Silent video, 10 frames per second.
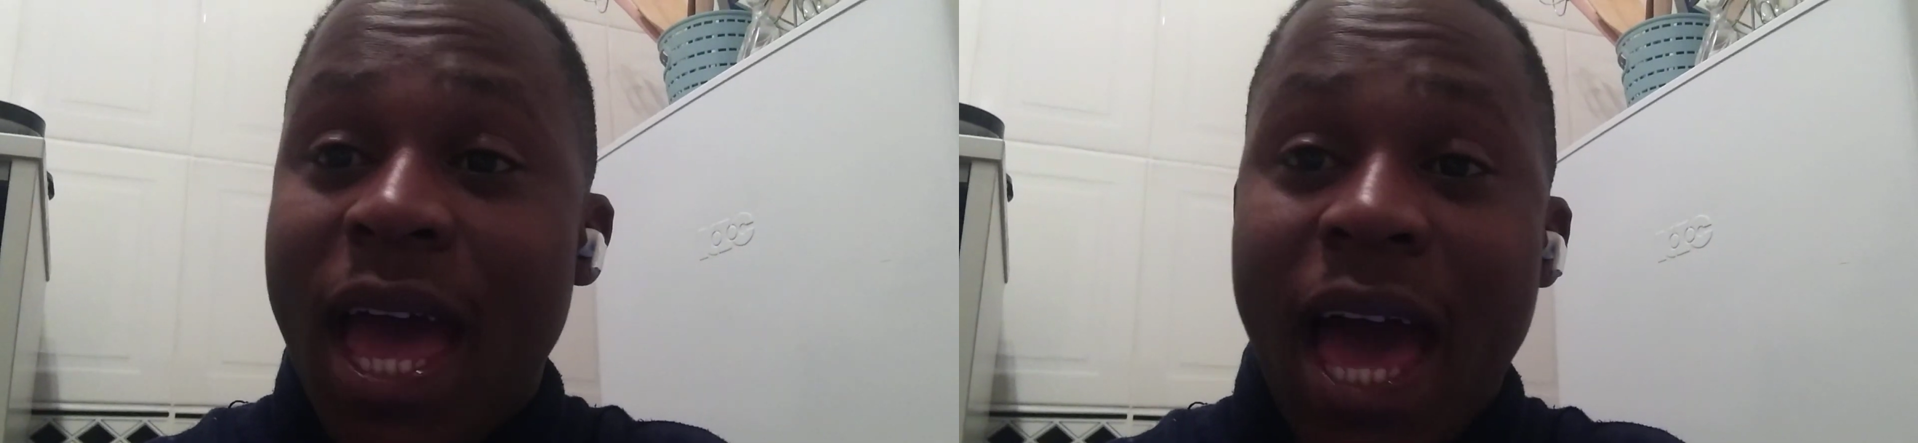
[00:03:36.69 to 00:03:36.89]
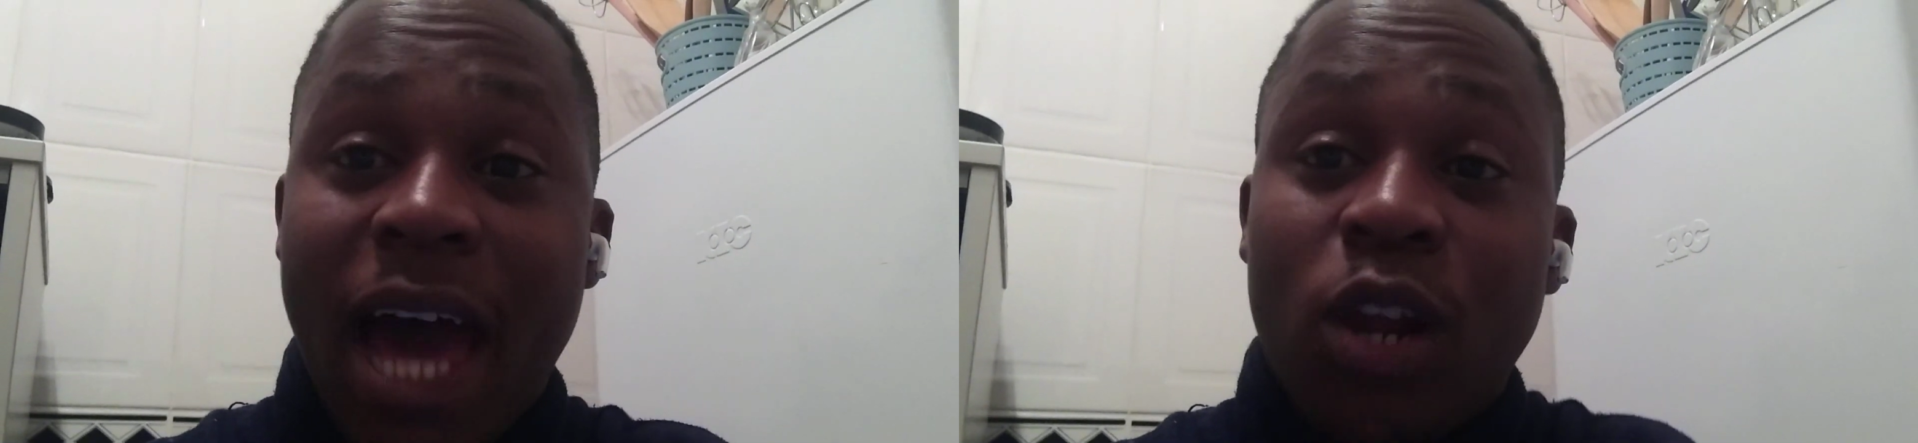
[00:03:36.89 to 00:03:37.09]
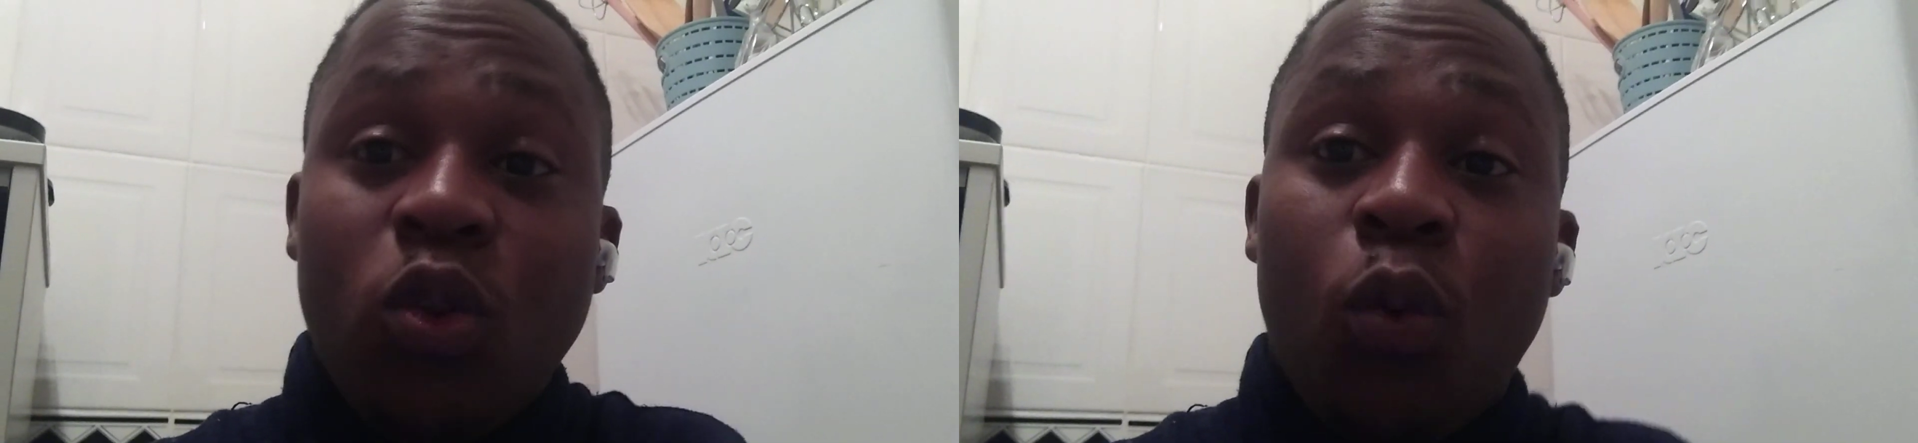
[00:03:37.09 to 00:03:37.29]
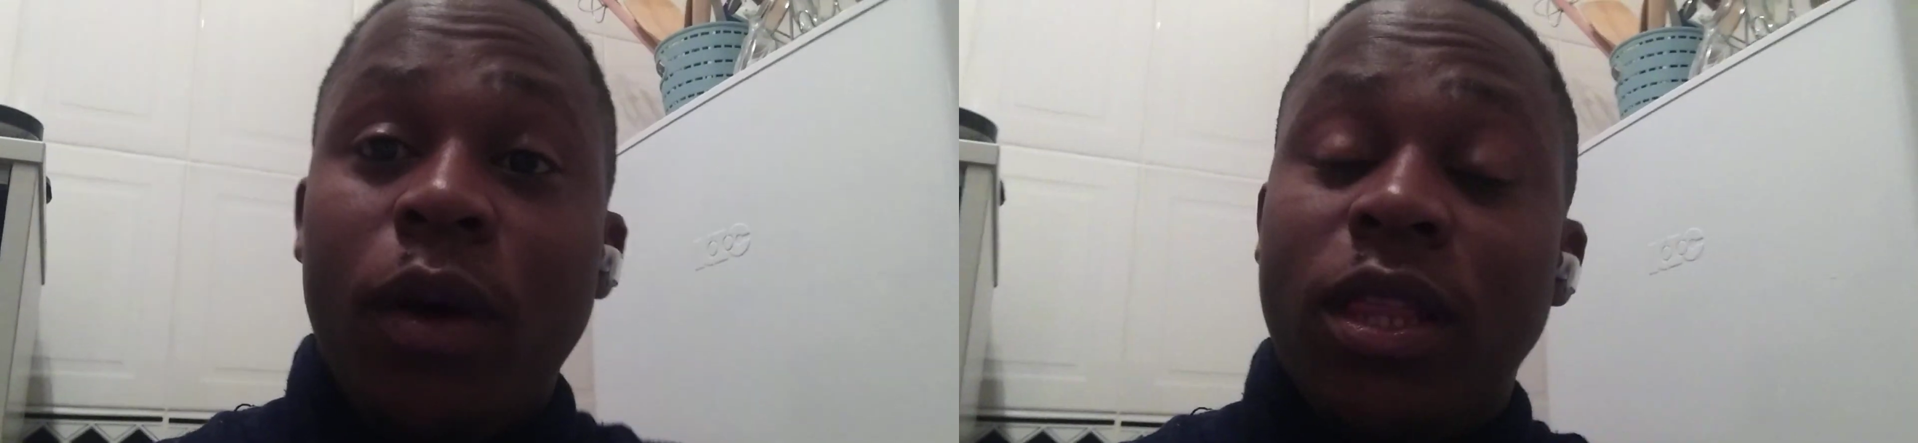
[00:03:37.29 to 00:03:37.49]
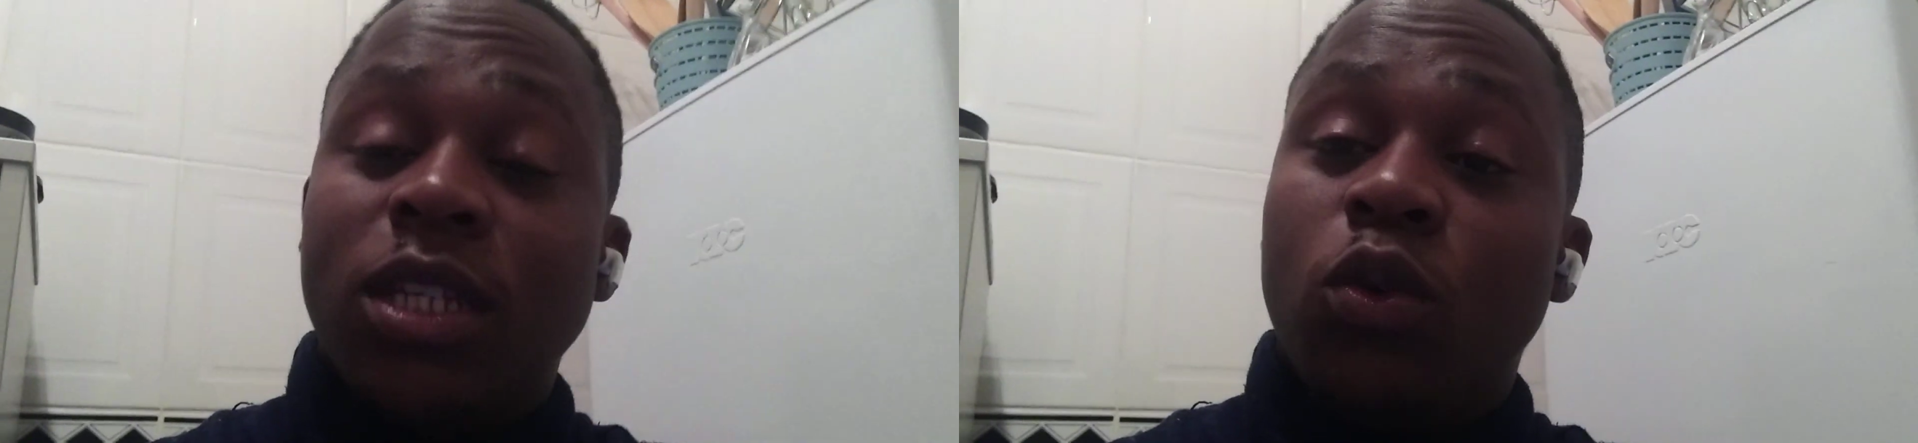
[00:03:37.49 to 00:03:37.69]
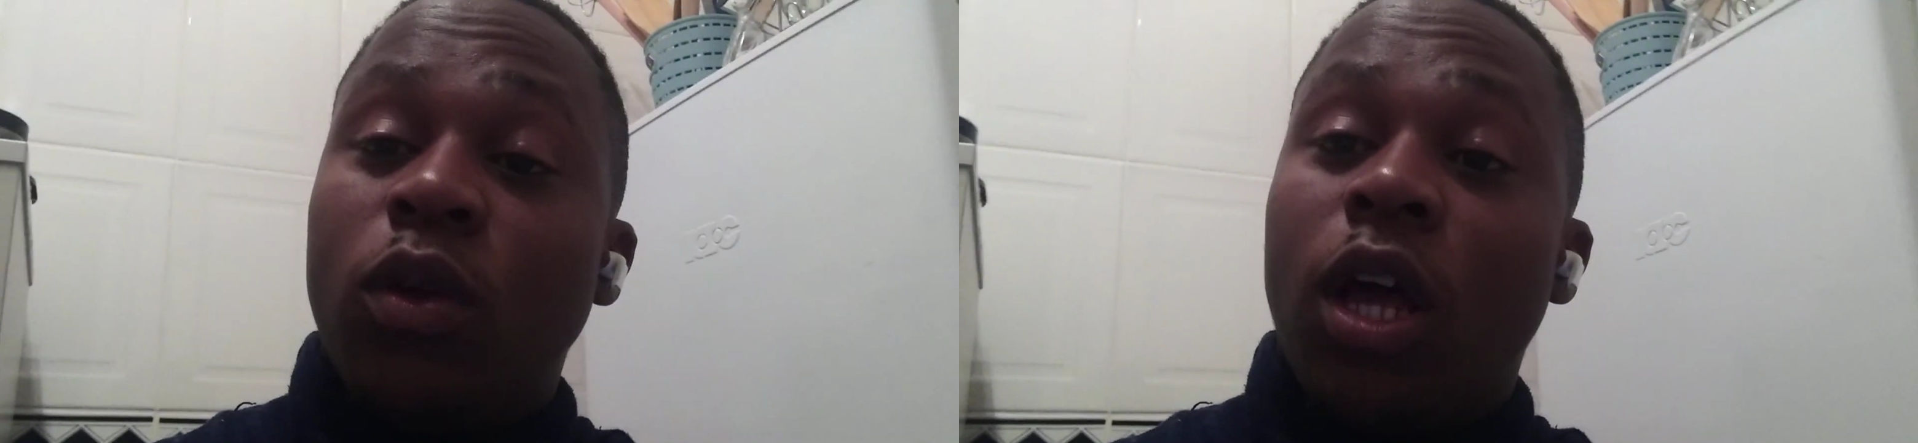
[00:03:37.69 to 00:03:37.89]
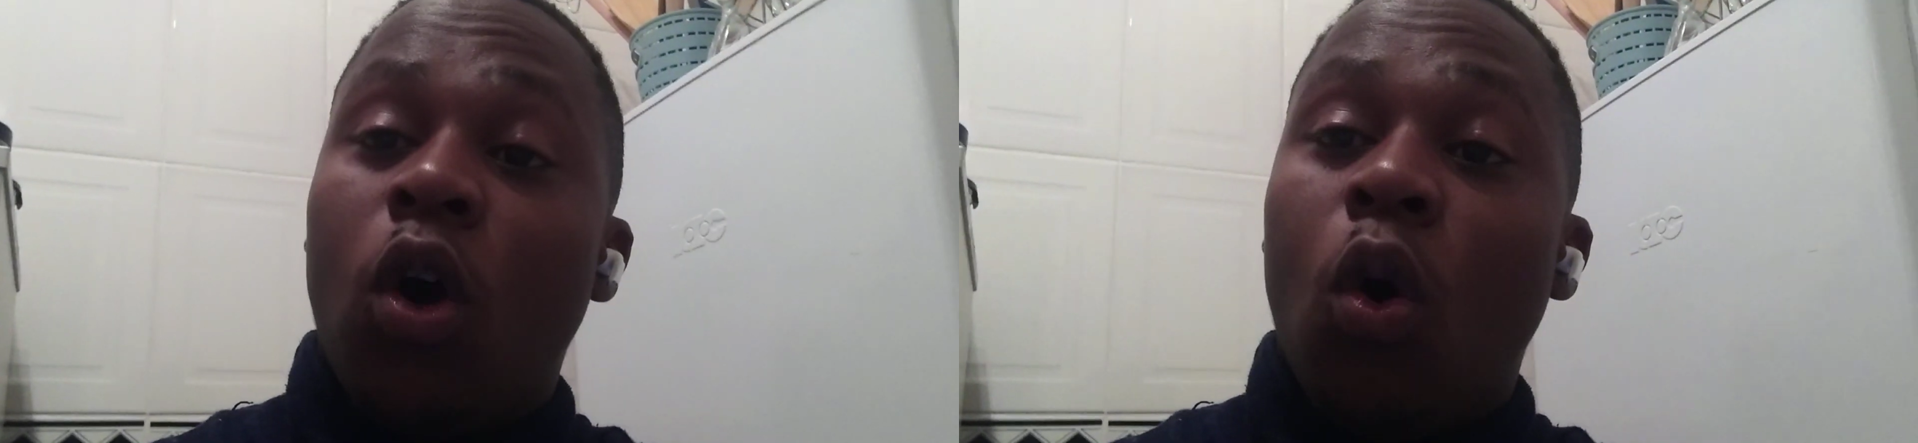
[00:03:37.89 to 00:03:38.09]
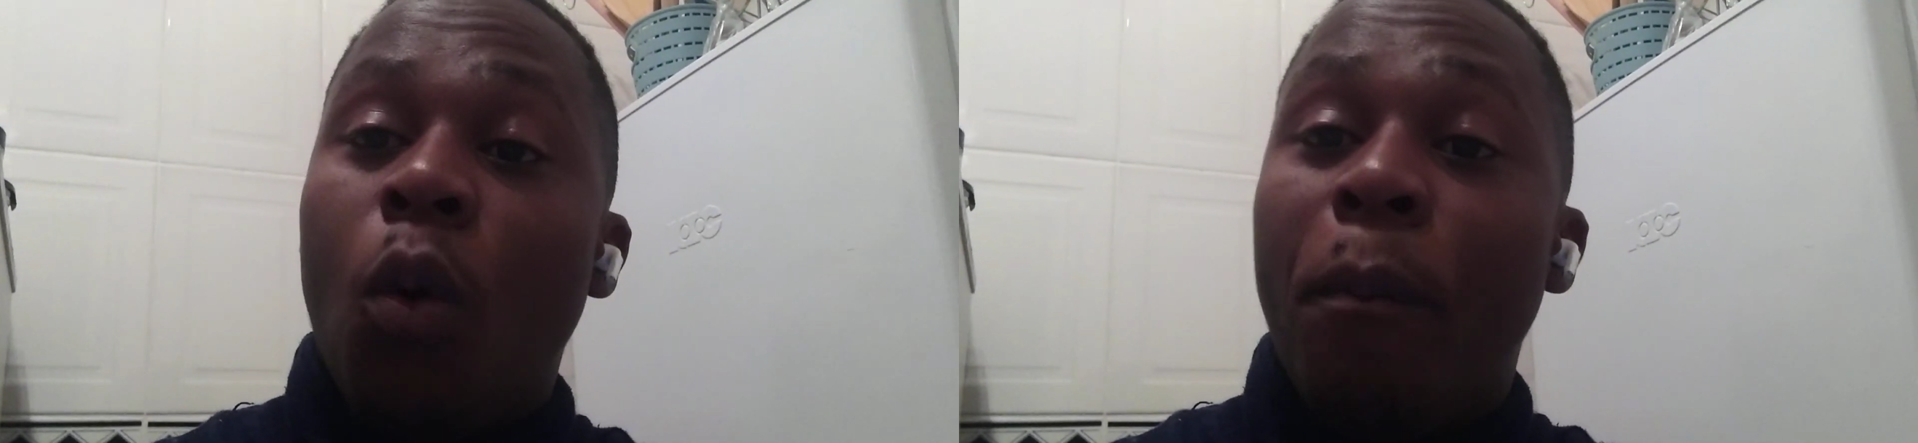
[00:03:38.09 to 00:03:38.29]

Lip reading: I don't know where this is going to go,